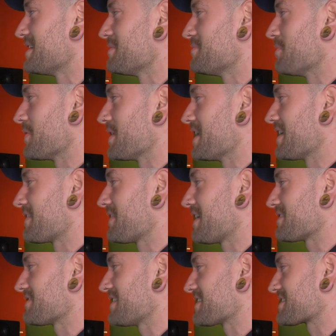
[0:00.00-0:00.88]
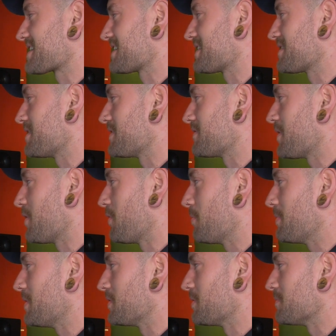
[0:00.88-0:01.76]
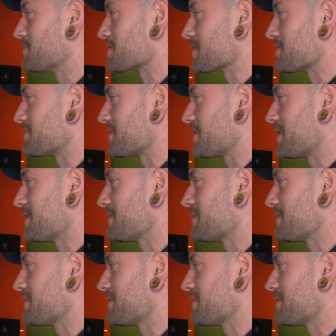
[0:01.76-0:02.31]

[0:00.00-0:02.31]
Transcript: But yeah, that's kind of the whole build up so far.